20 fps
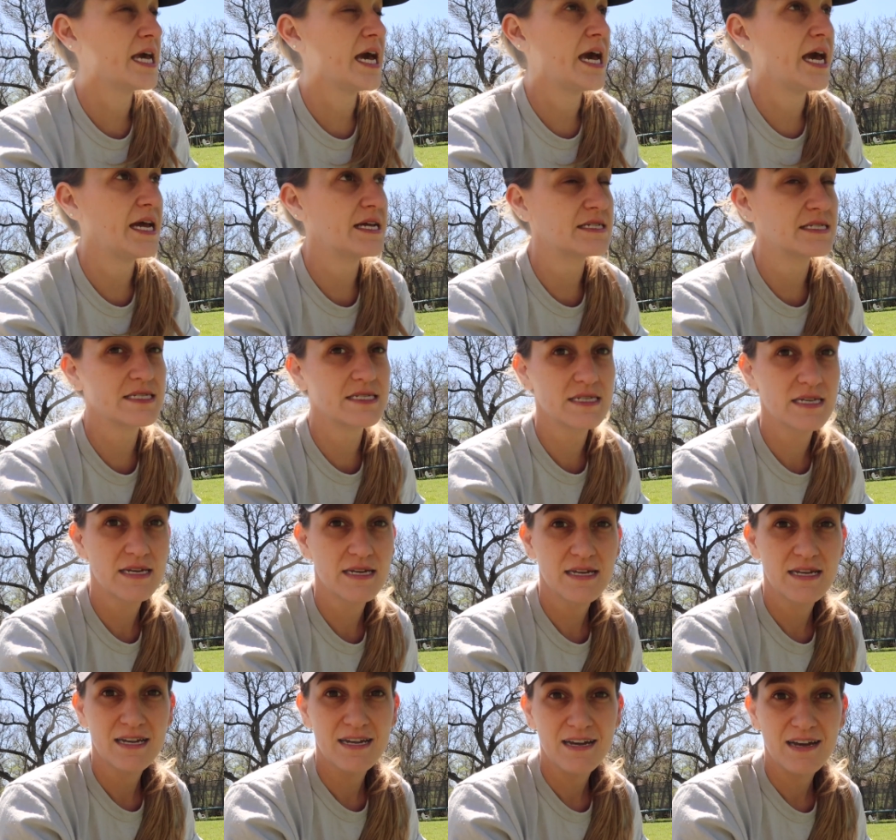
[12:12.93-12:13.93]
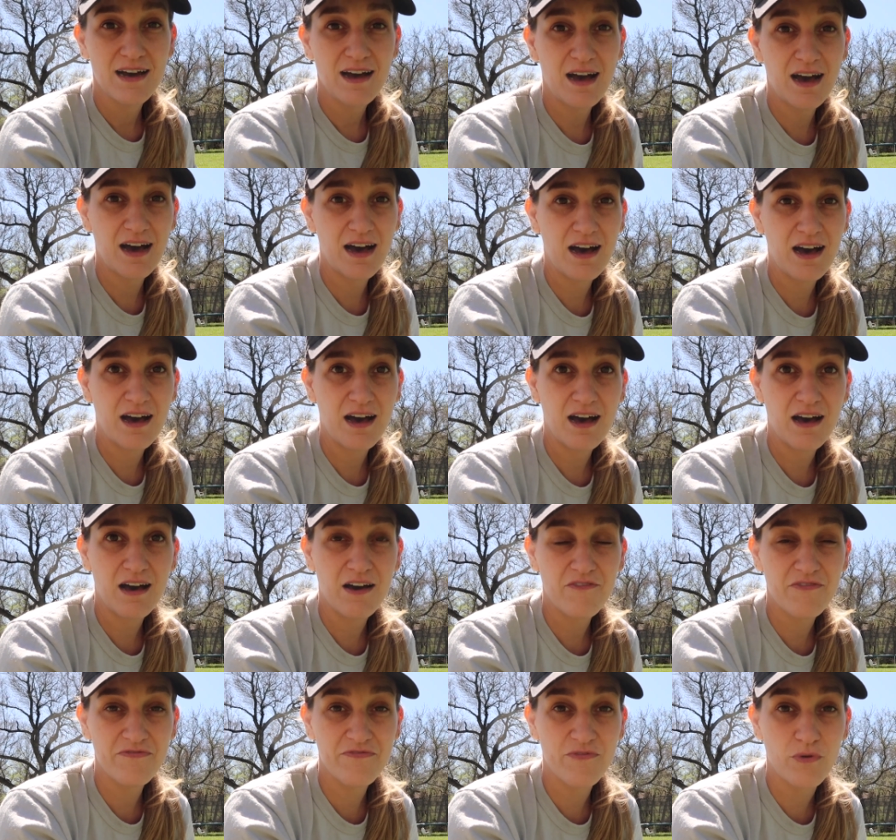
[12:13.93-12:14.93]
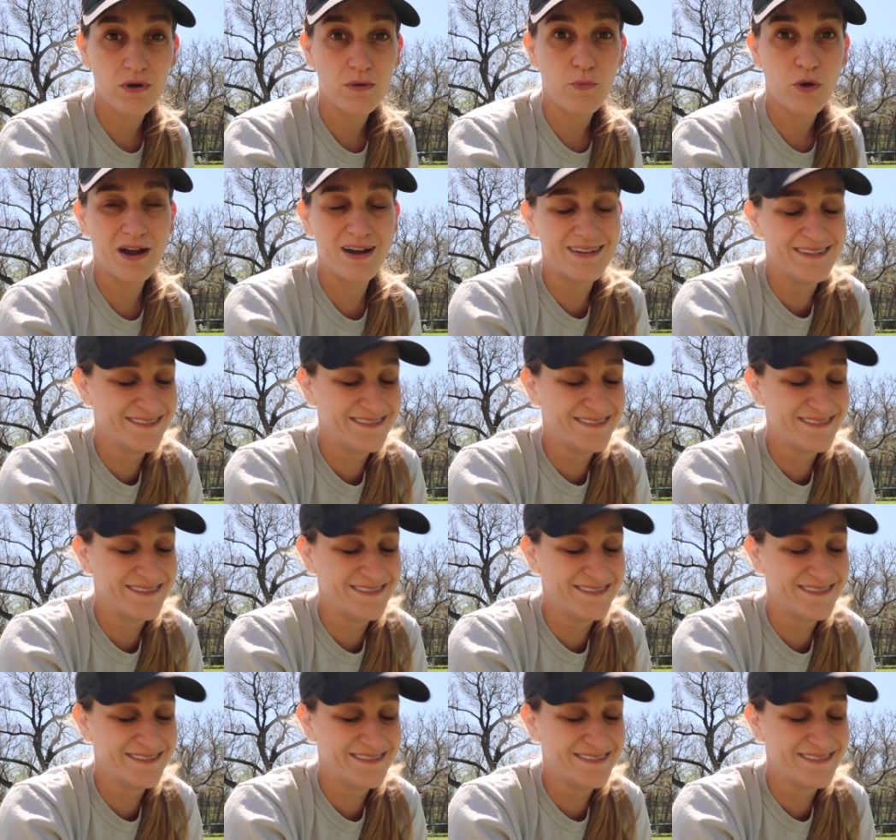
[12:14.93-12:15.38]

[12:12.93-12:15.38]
get uh, four more.